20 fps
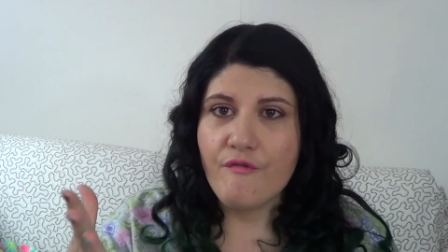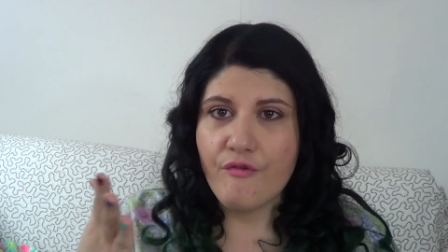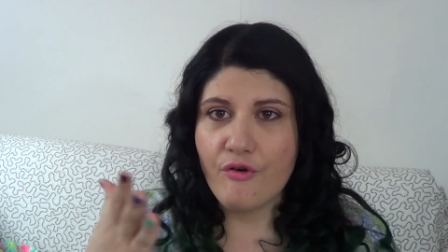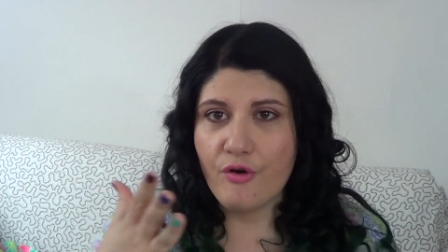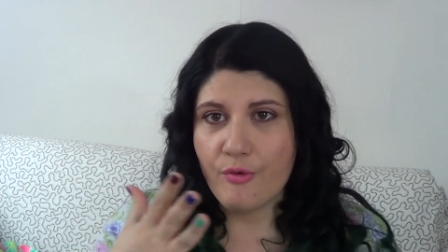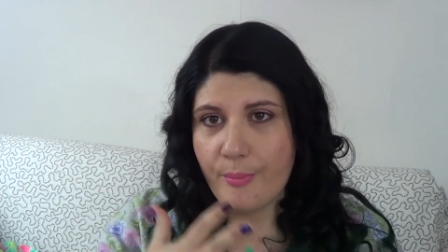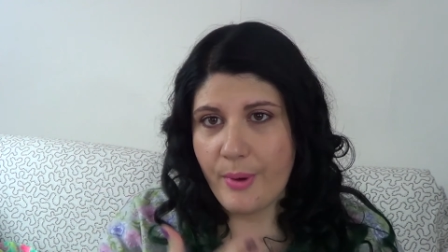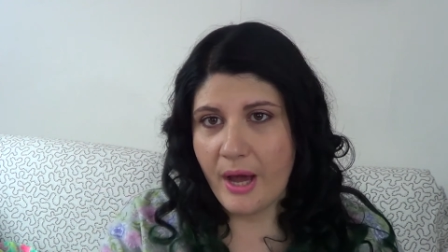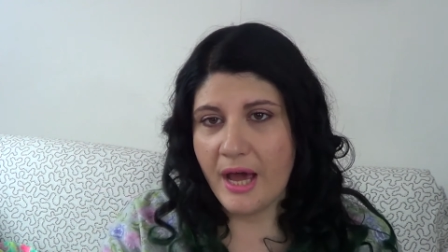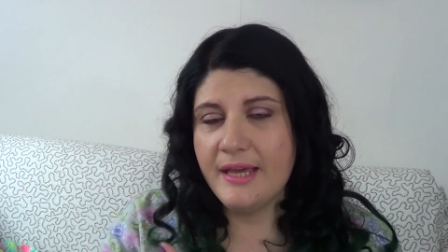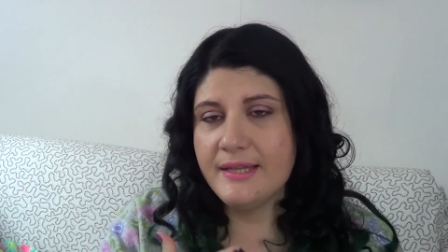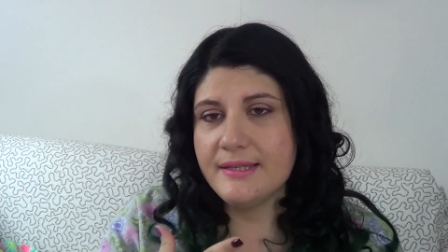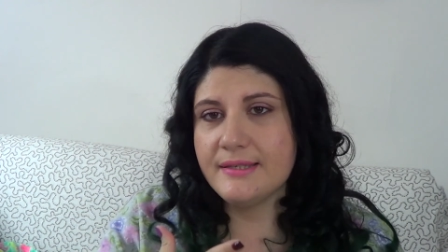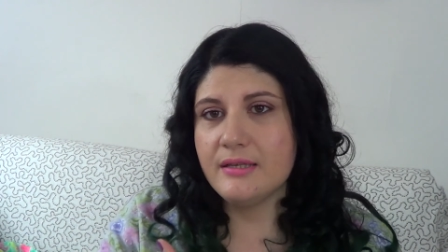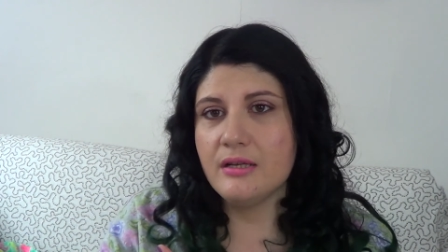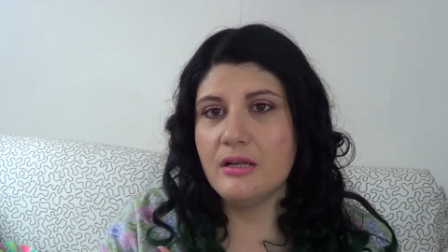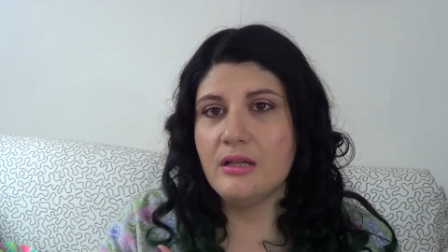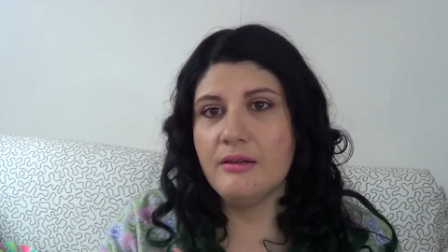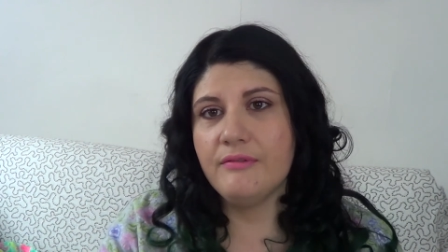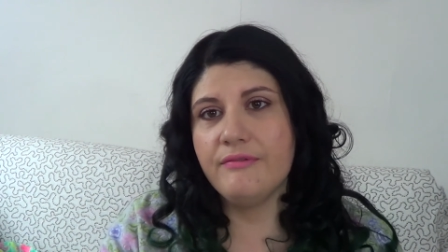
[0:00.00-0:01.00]
For
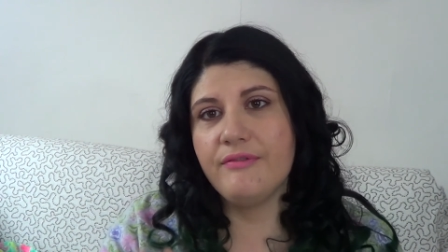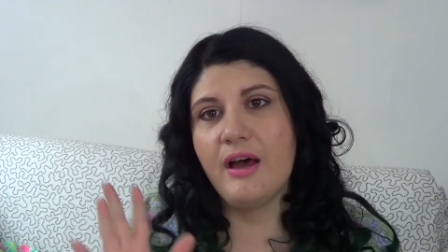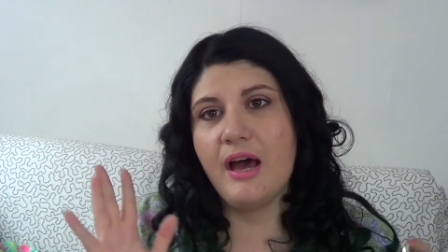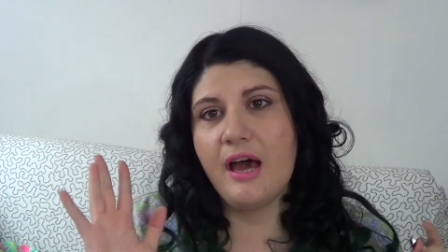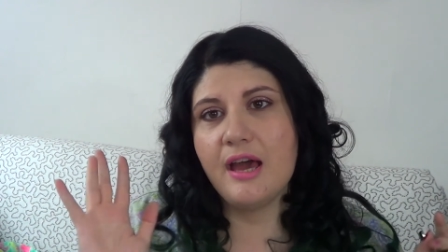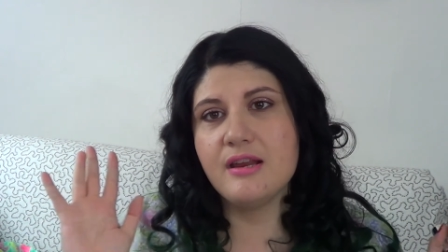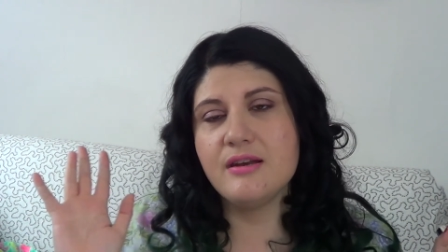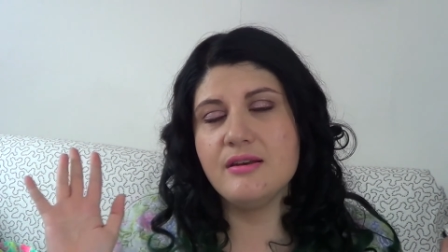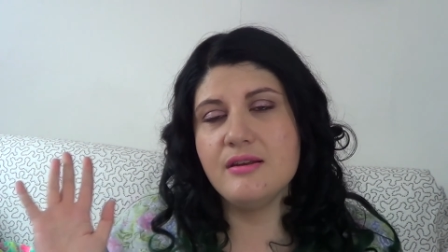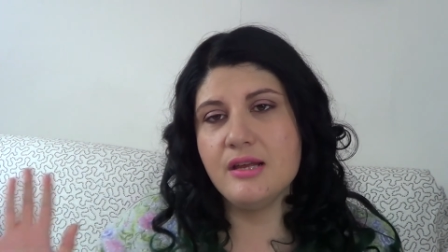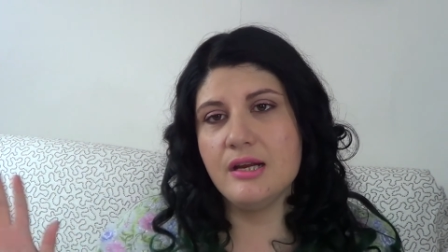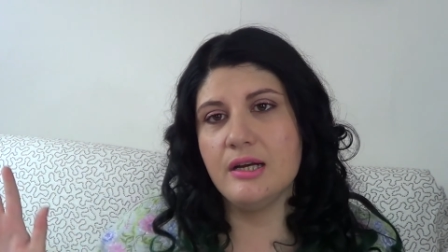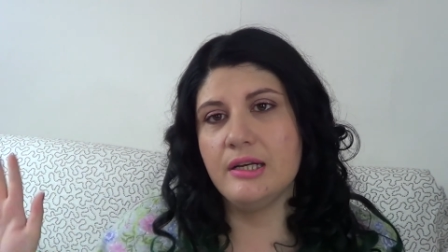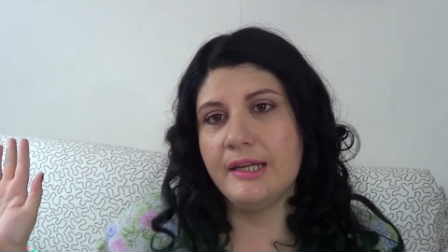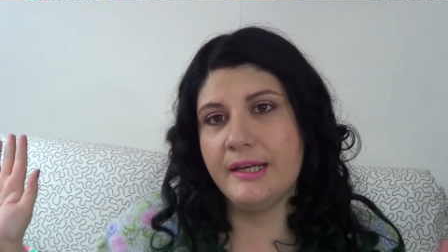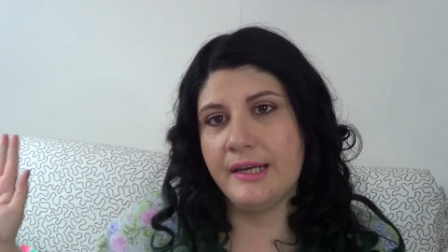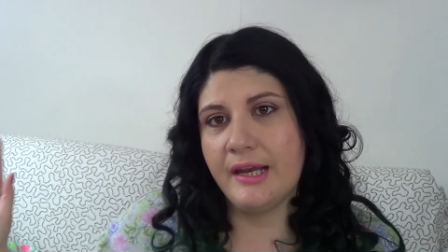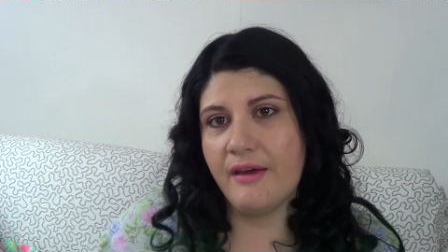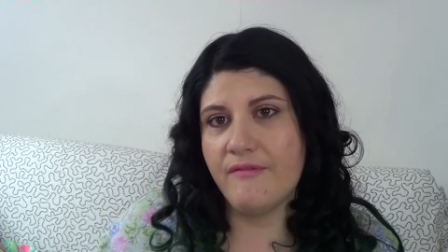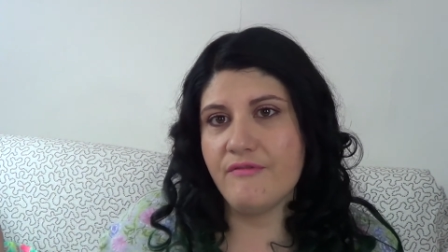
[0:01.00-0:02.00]
myself, I
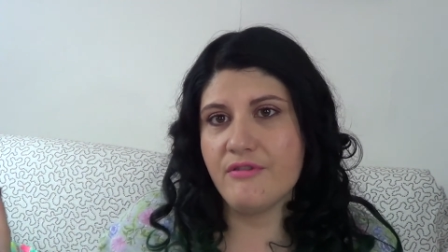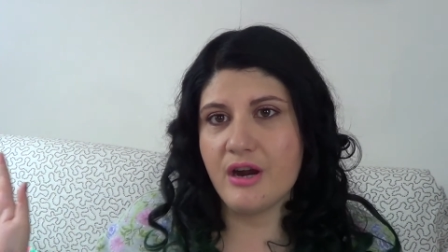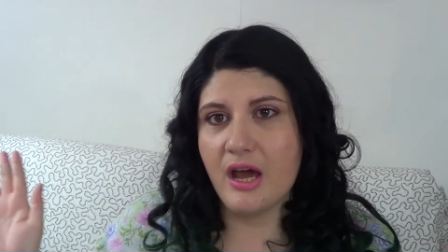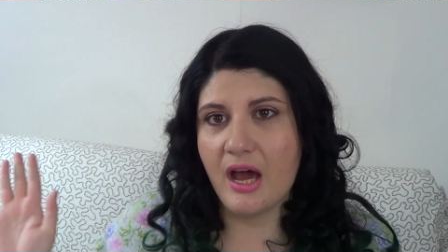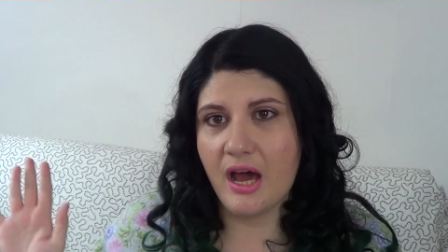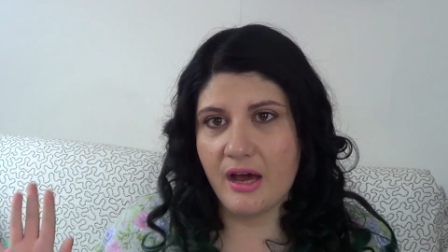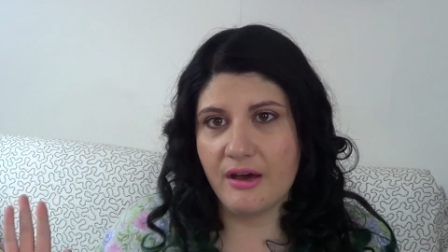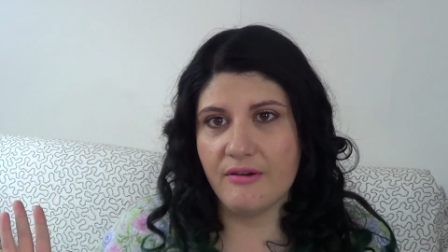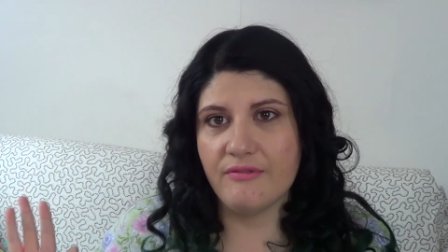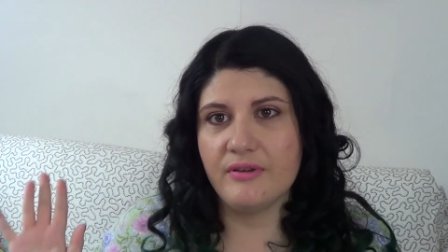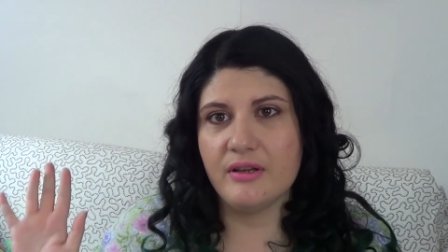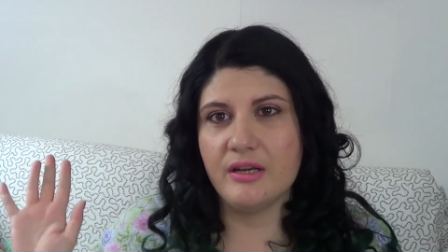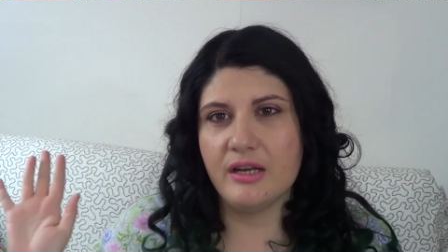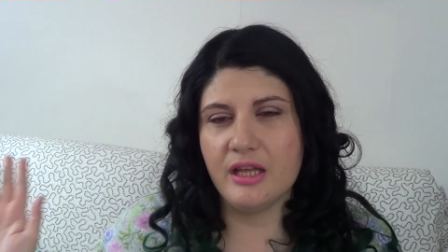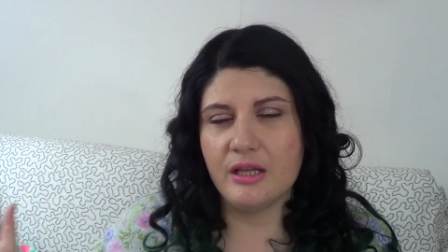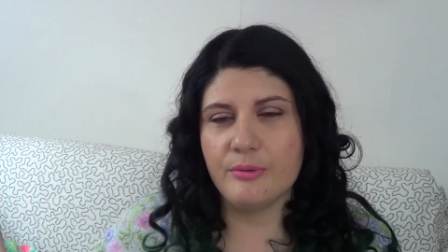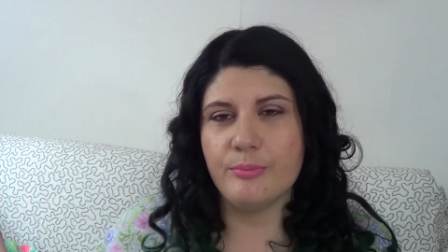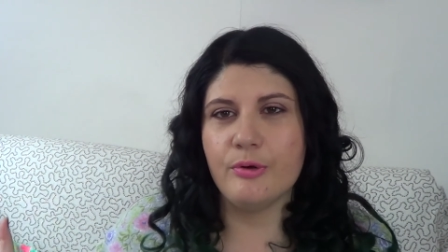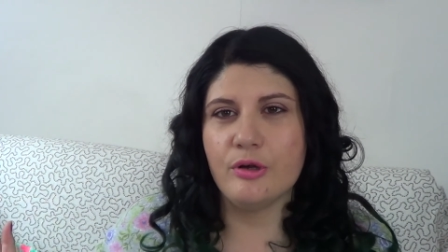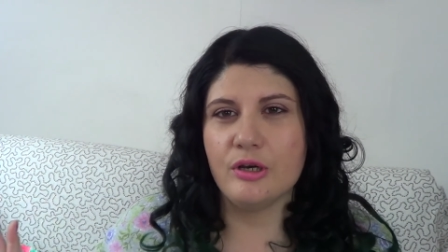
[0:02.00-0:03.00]
nearly never have a
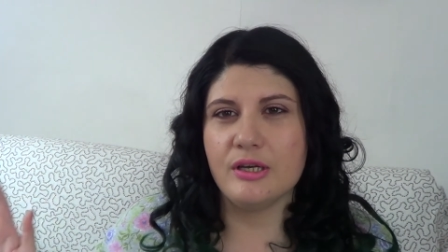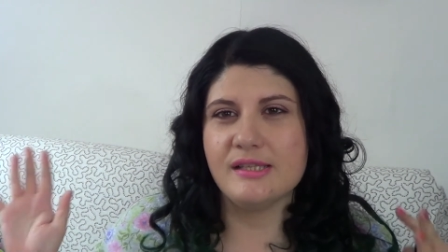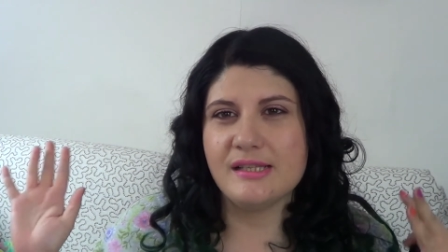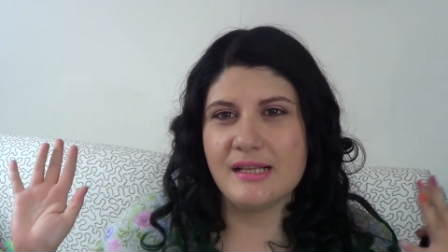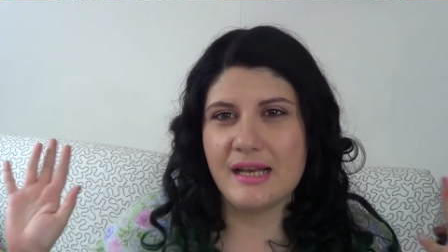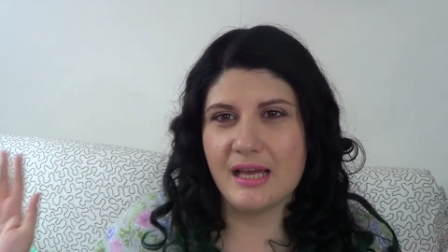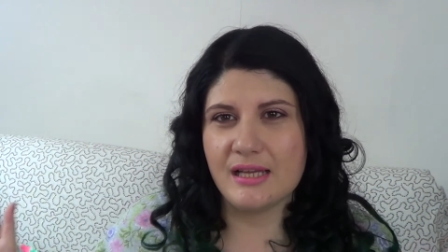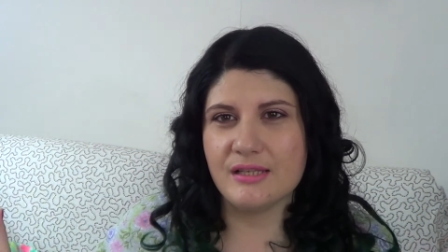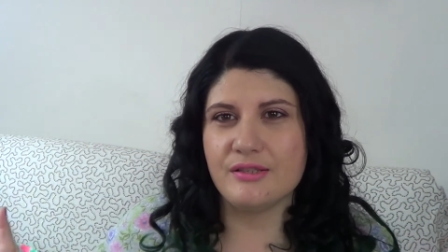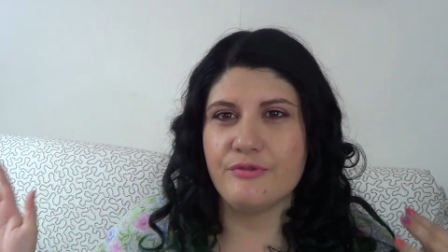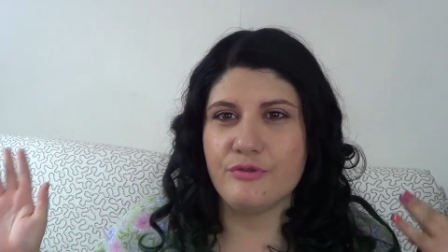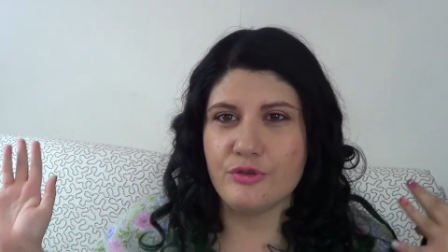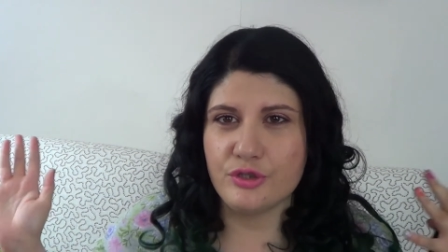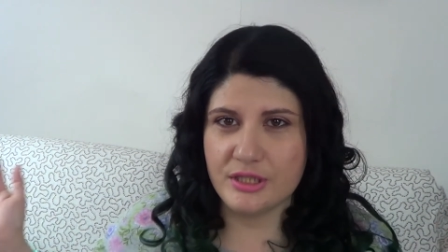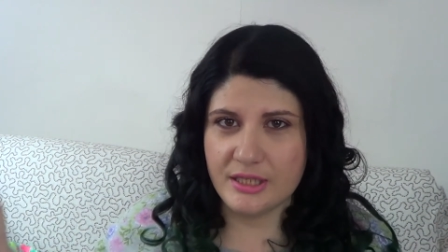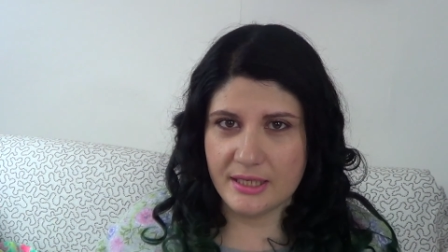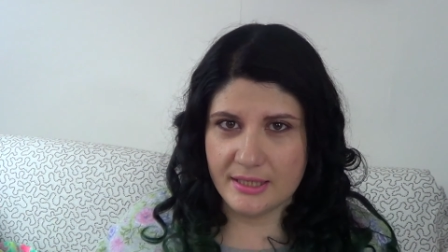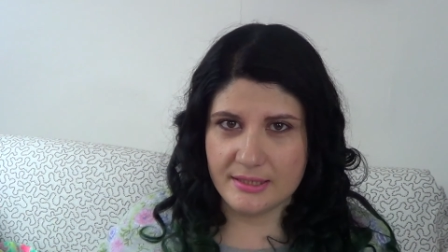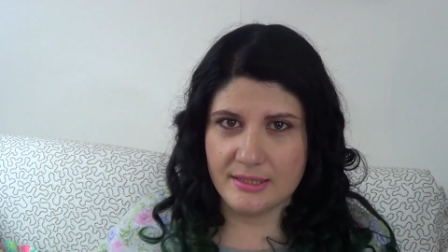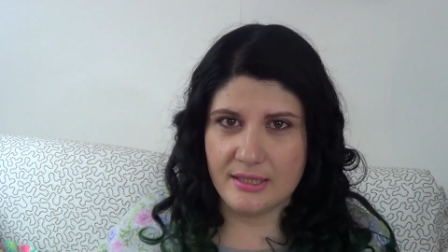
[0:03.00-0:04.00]
nail polish last for
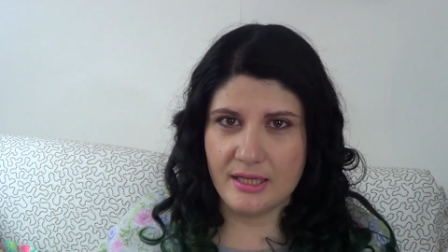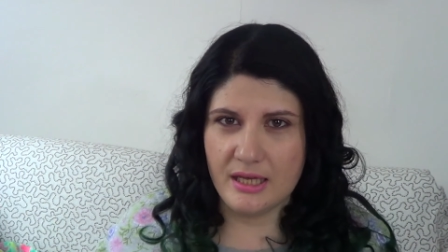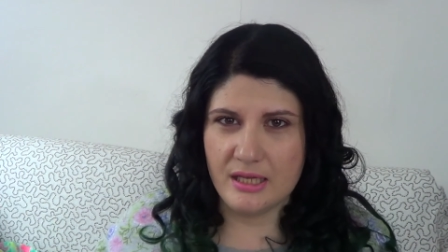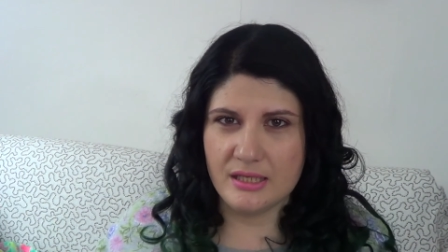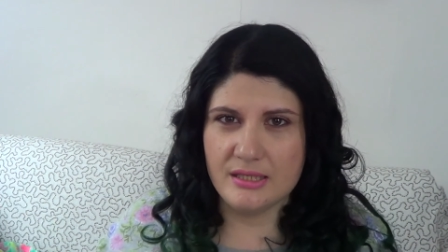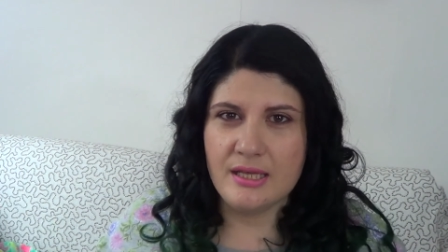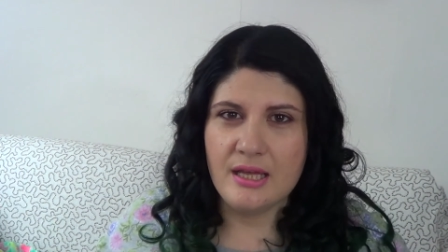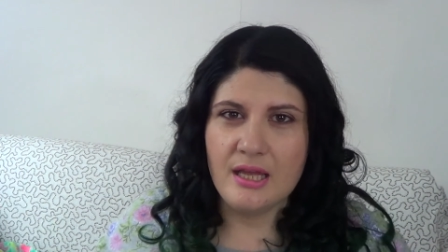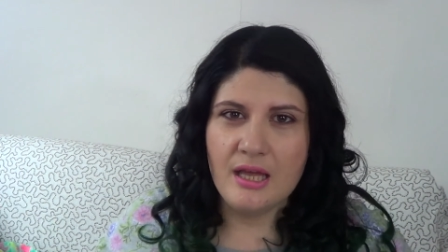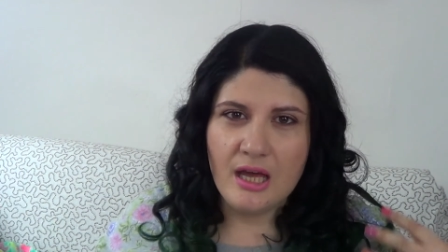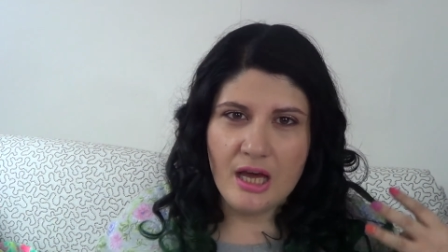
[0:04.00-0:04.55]
6 days.